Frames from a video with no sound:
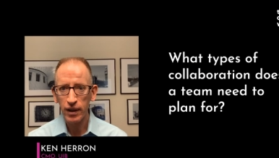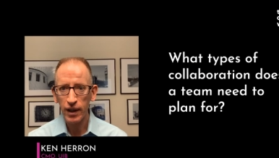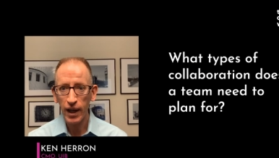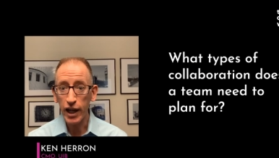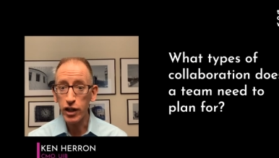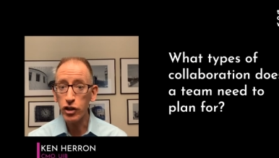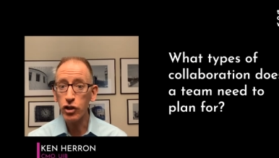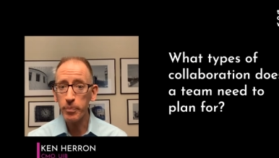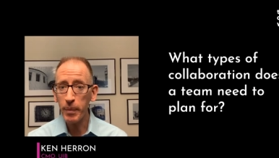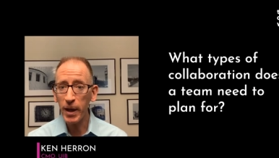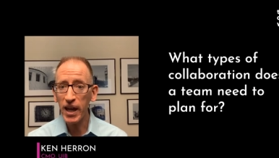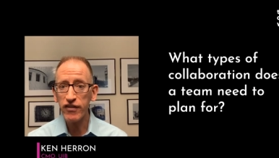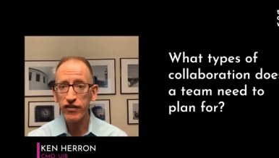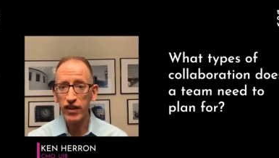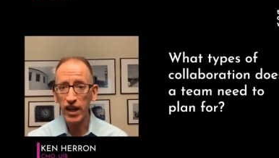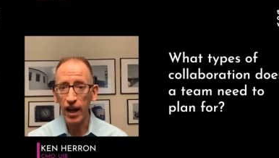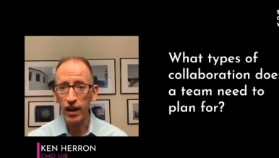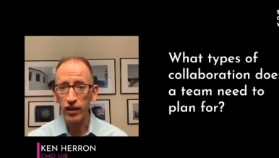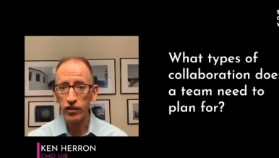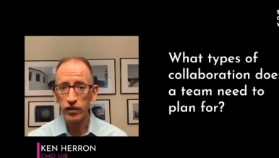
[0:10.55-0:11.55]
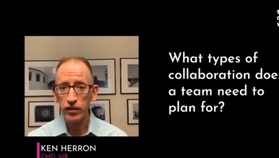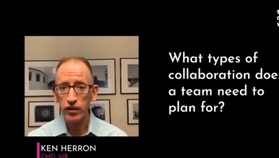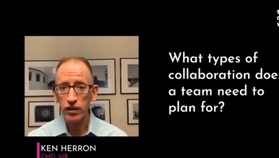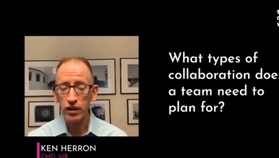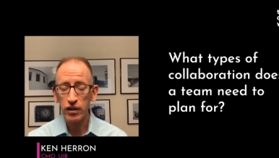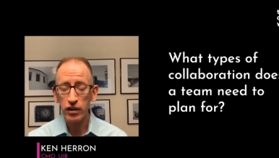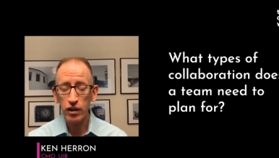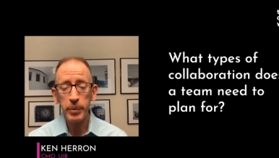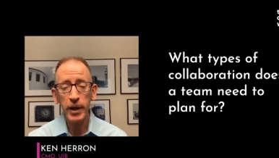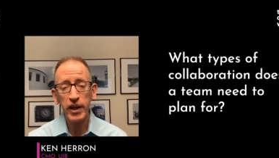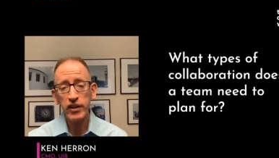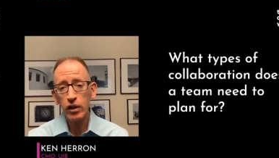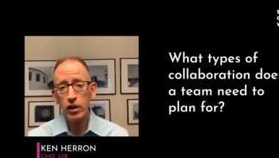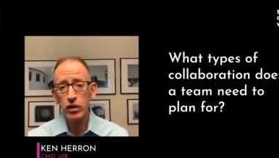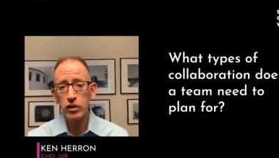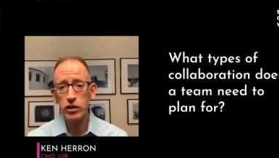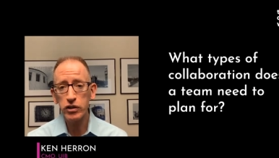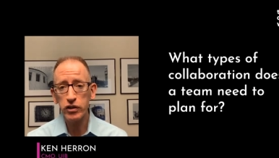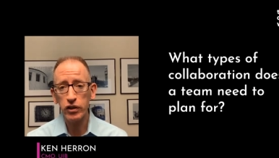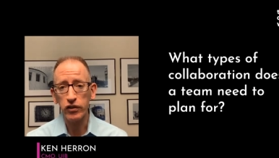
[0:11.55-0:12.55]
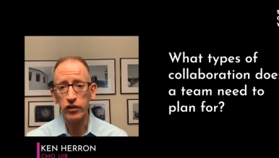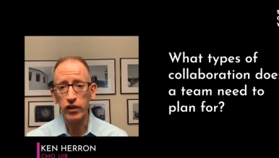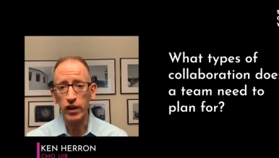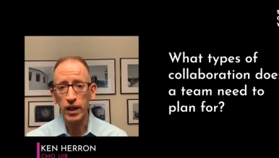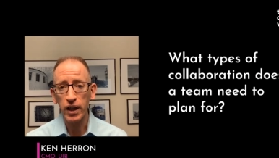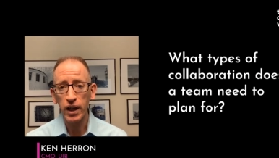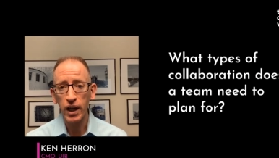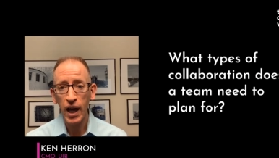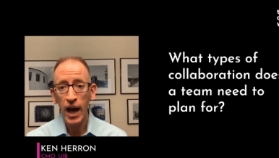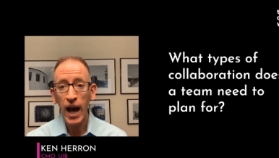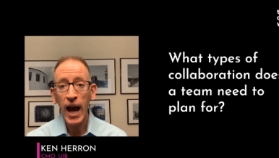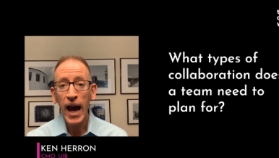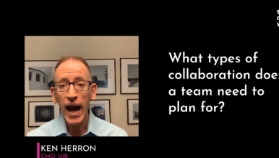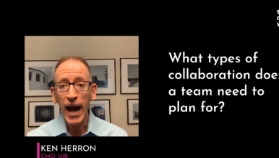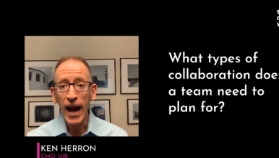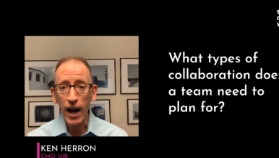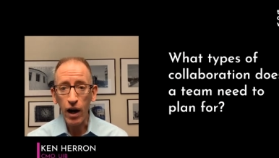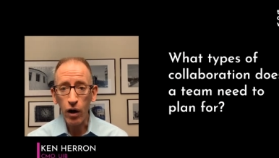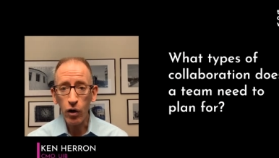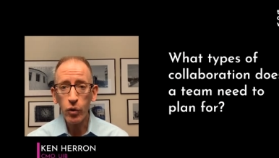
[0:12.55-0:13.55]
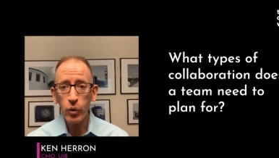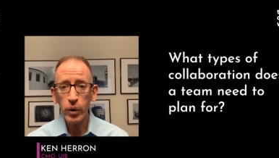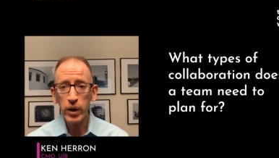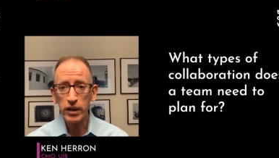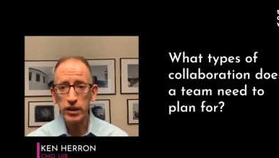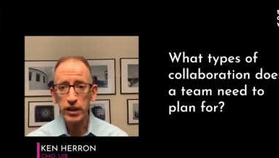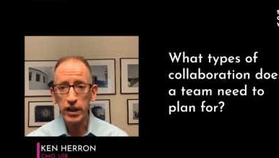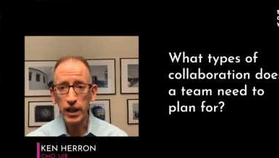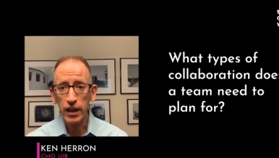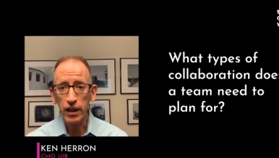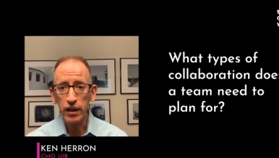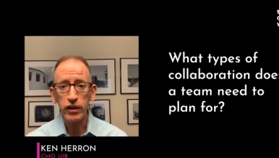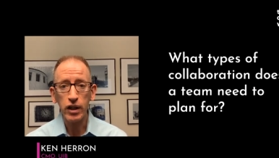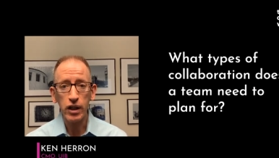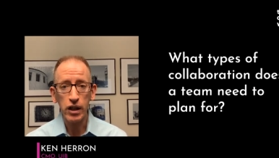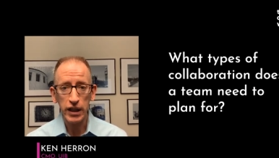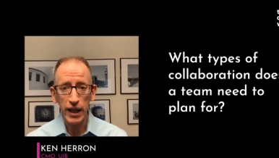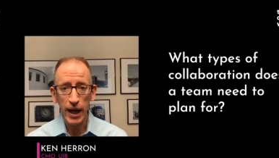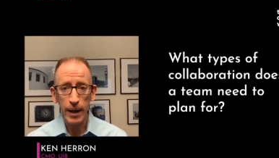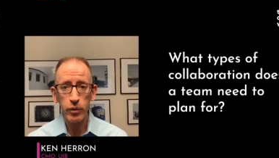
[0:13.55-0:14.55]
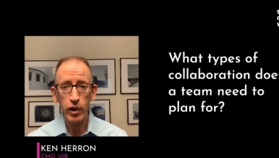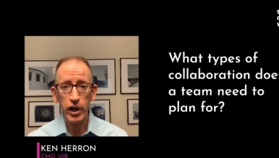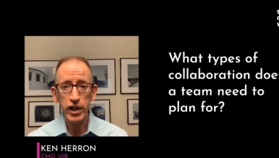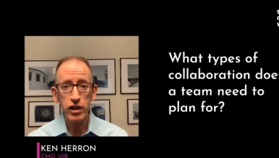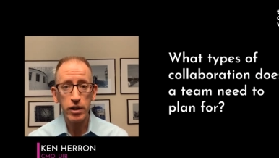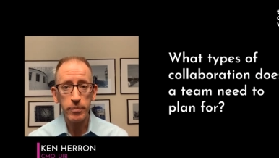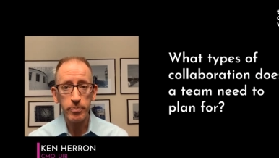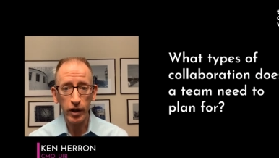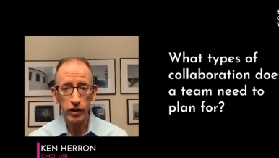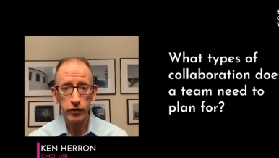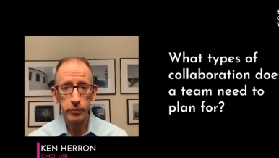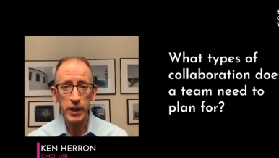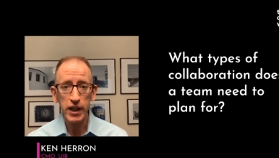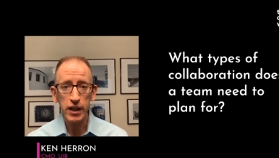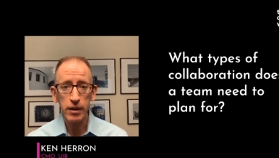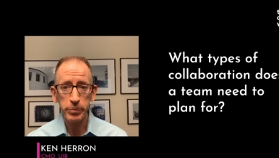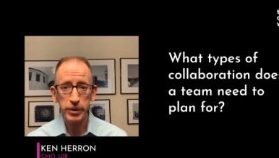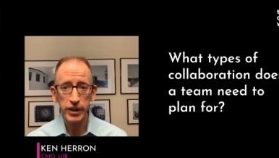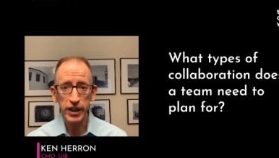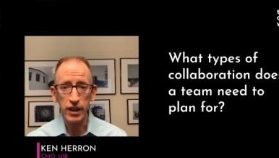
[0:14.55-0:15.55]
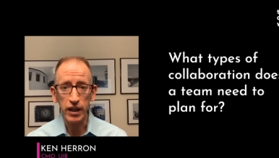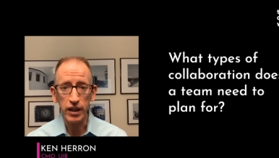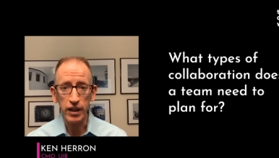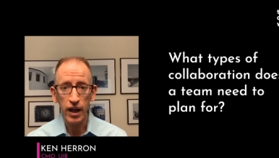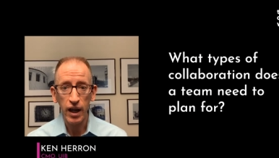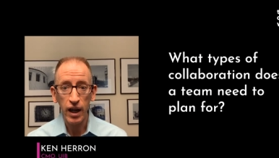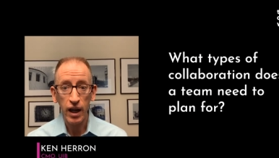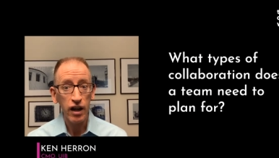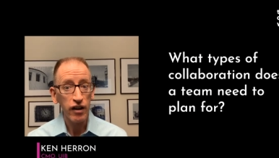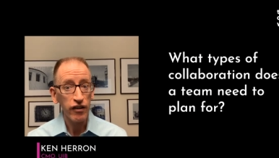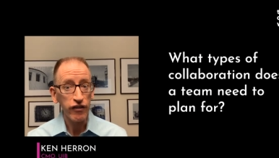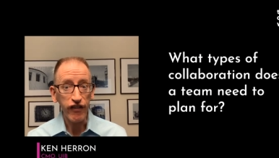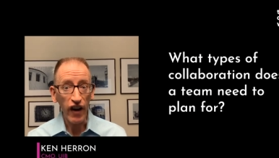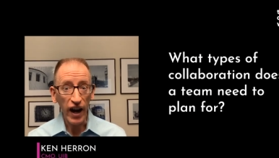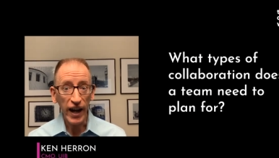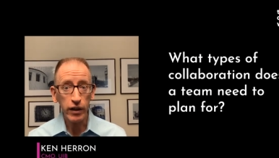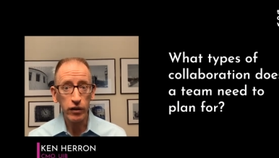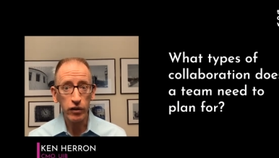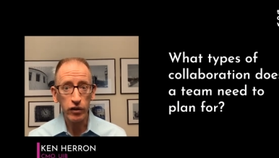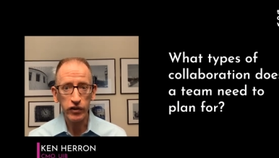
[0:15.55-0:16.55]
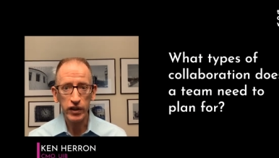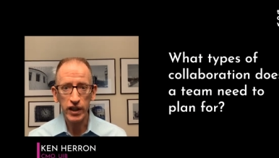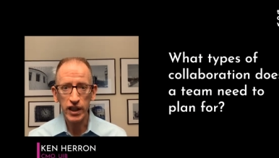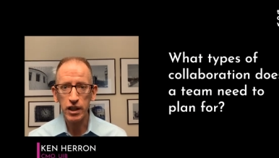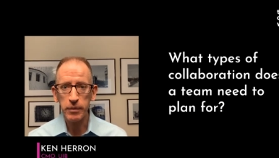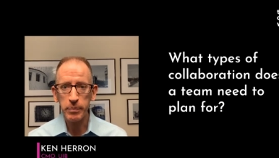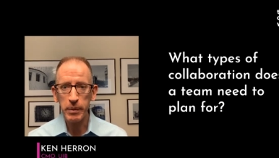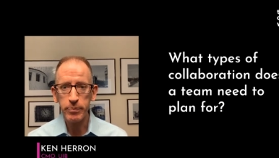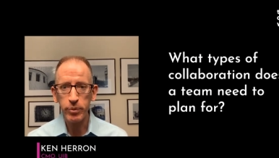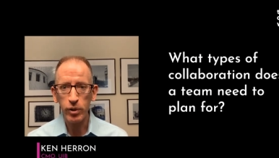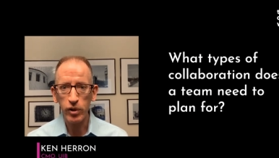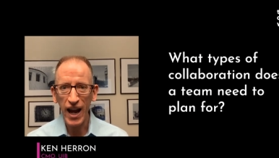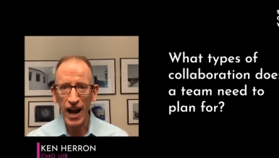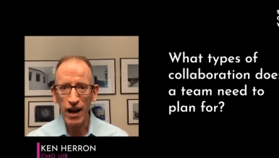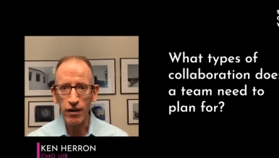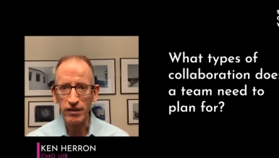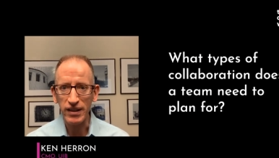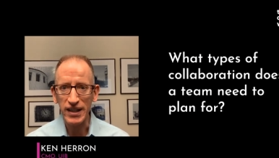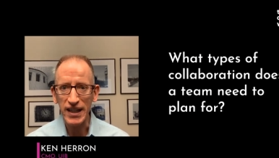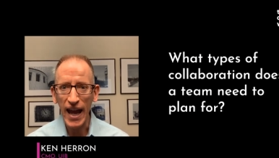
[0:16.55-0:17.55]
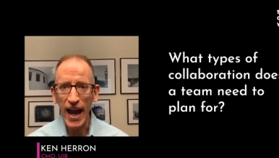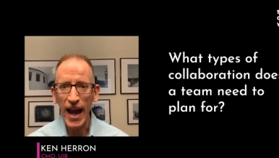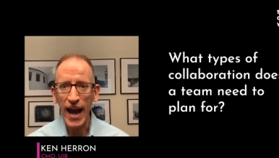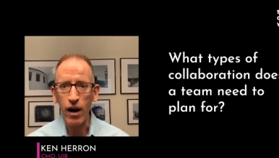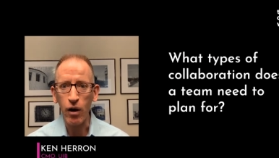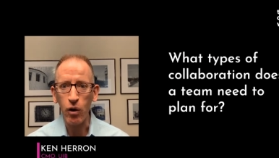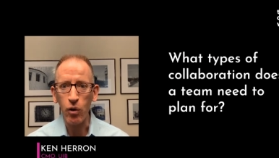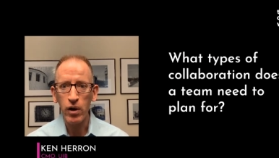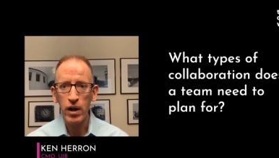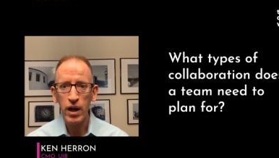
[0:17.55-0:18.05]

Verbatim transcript: As you may have guessed, they're based on urgency. How quickly the collaboration must be completed. Fires need to be put out now.